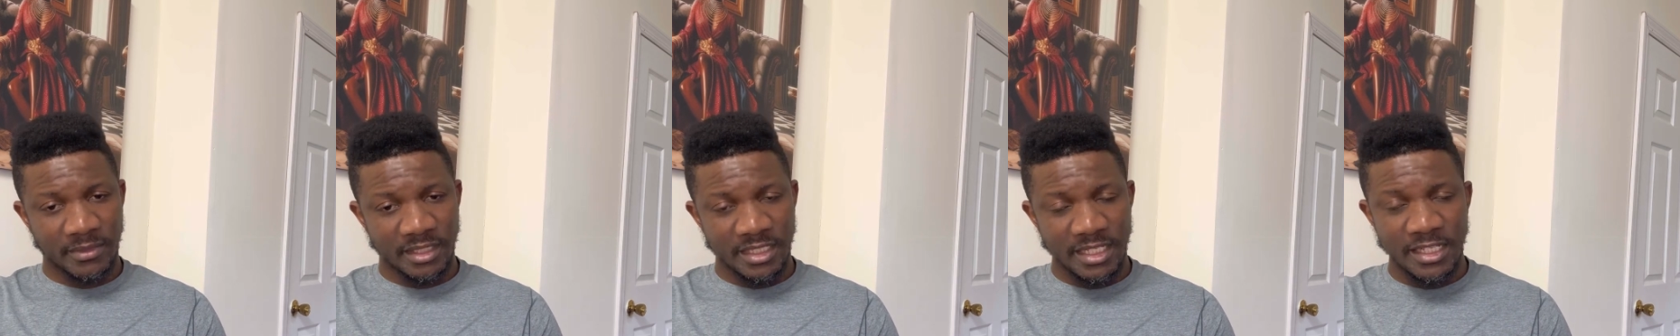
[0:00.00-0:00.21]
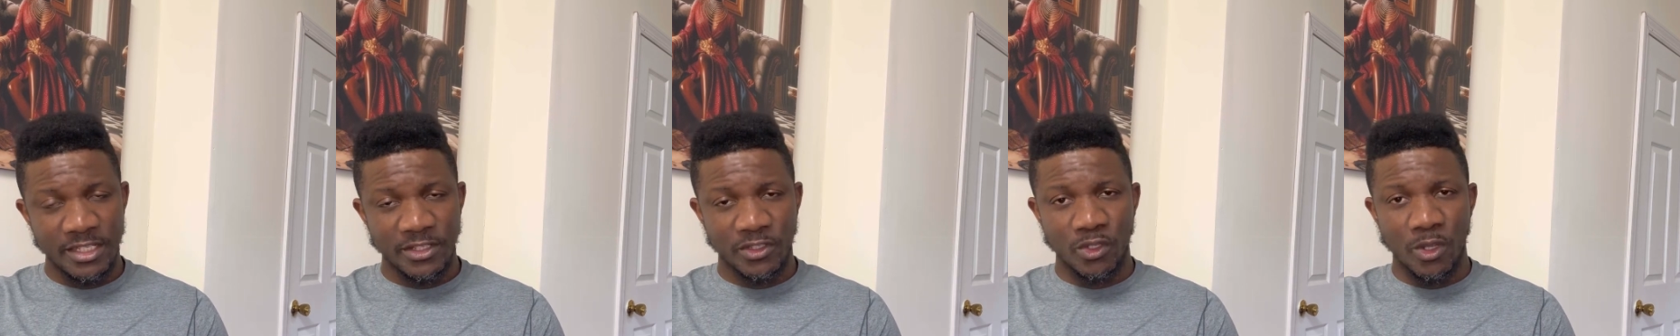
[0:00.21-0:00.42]

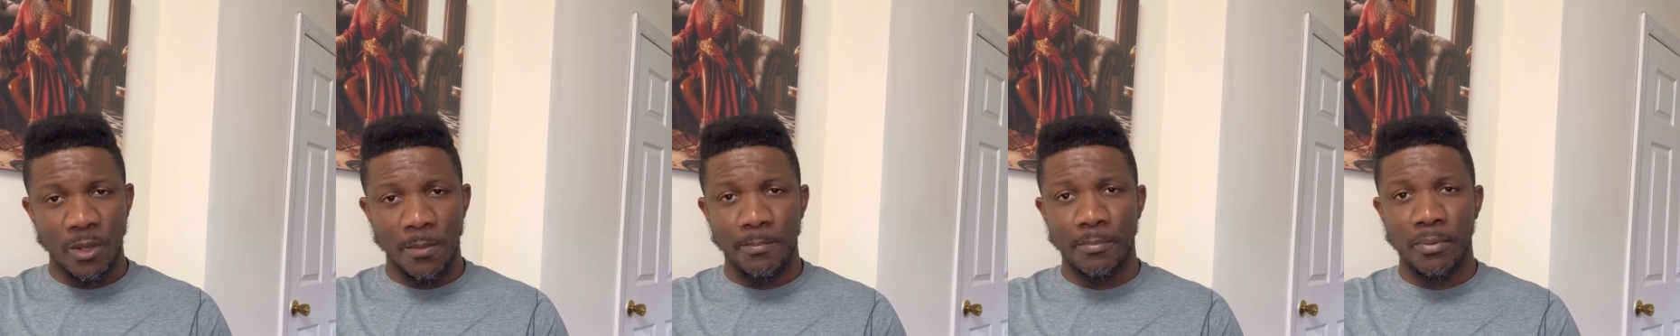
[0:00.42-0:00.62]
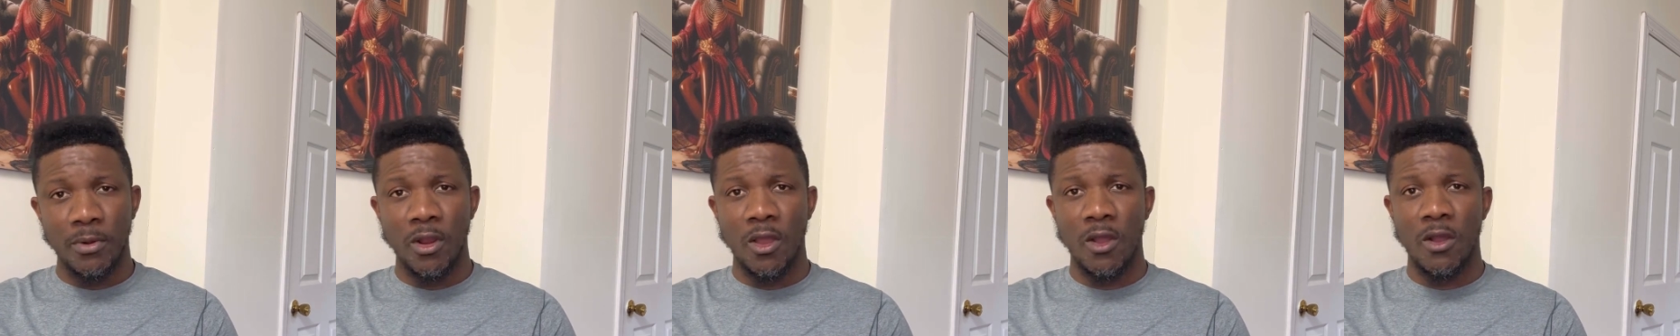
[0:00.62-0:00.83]
in
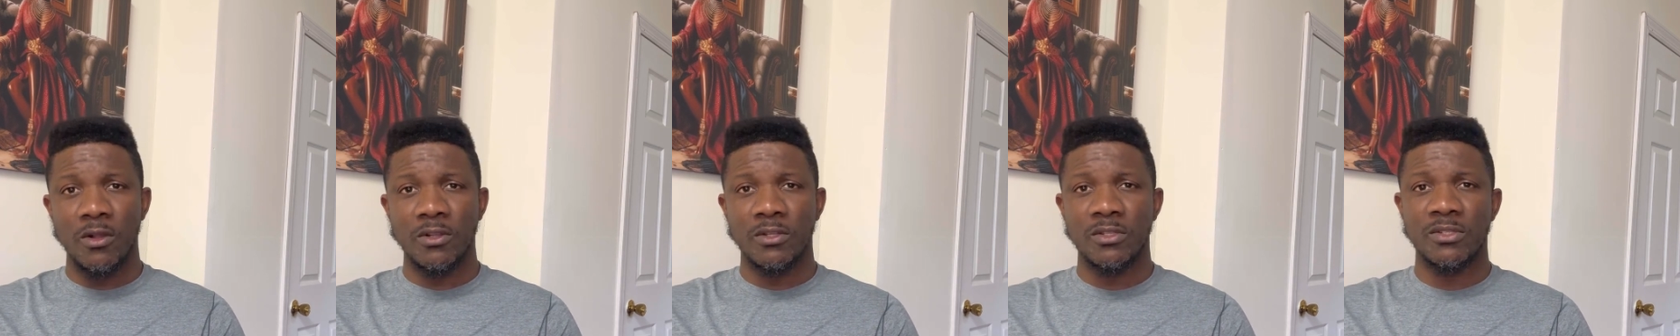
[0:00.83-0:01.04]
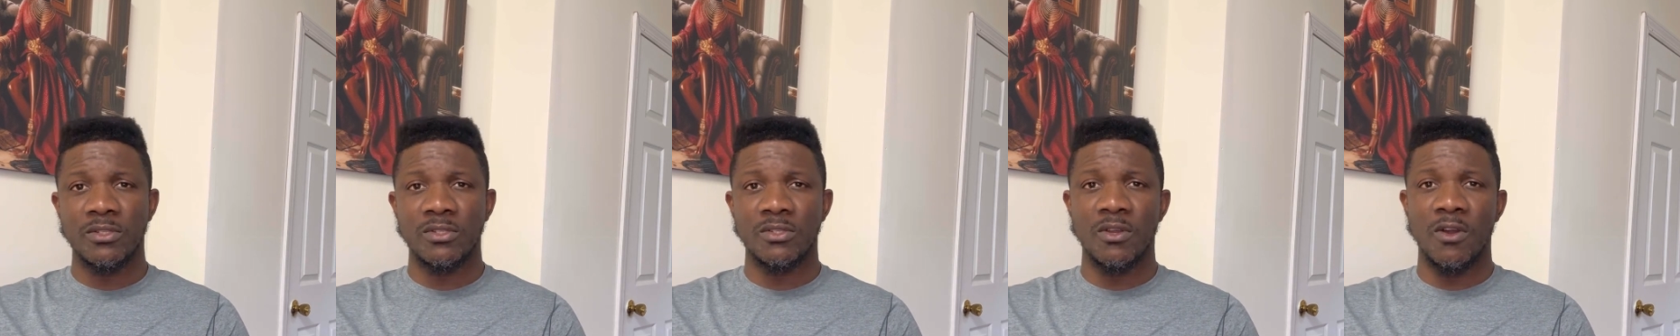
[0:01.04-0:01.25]
some
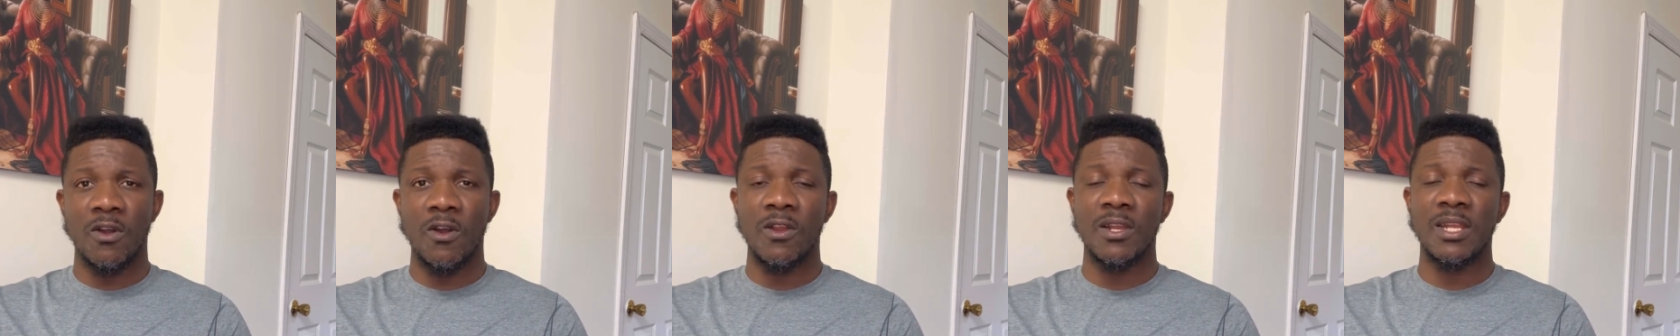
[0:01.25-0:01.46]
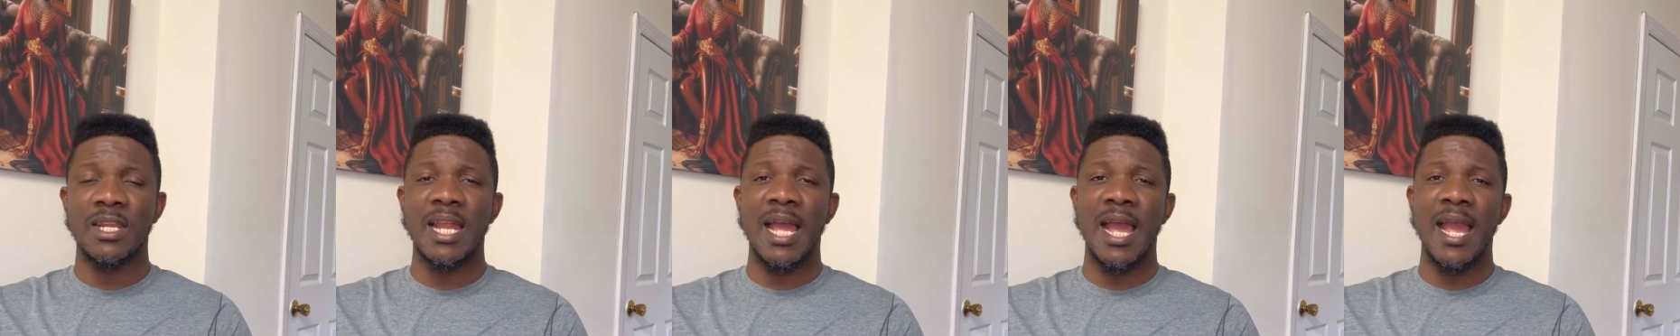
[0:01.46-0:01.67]
blogs
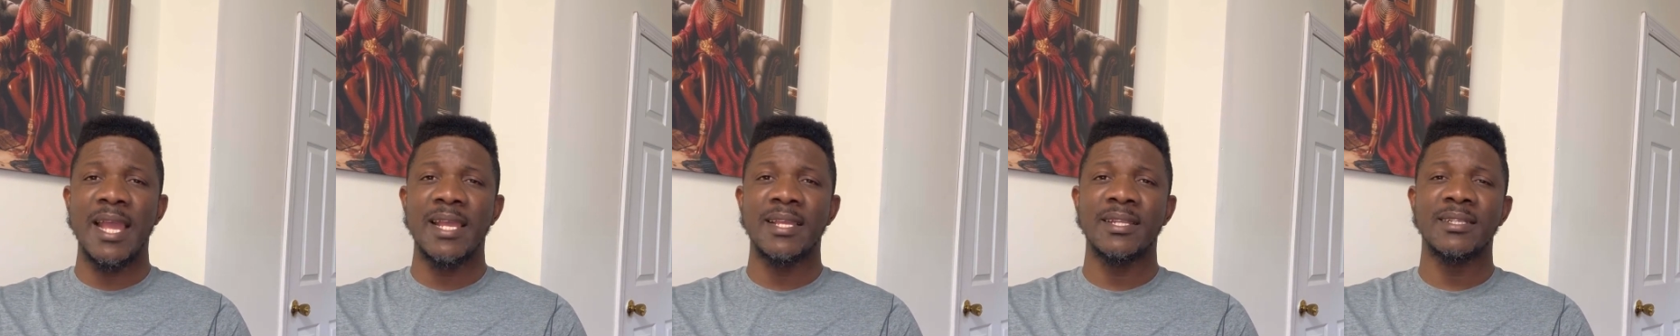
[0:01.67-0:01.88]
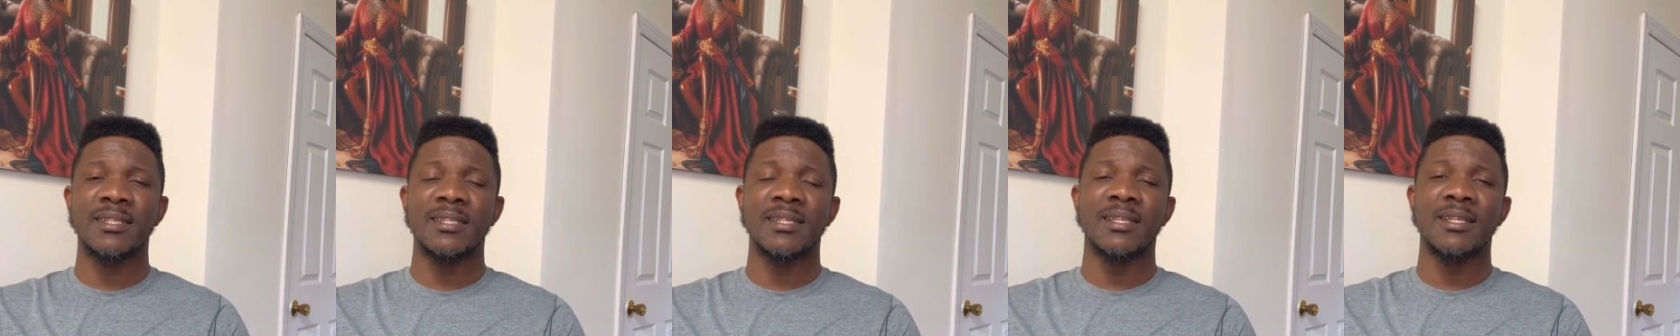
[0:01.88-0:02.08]

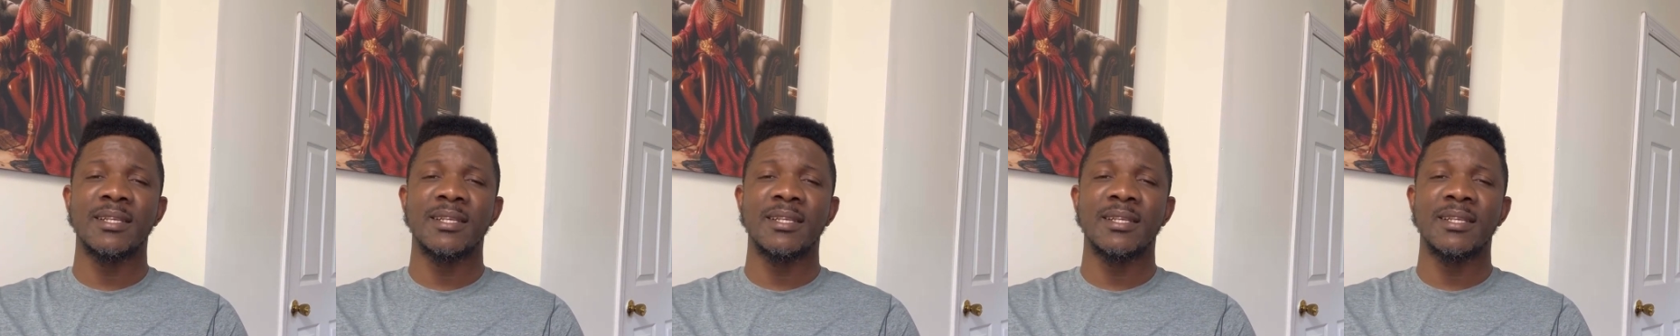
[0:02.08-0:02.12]
online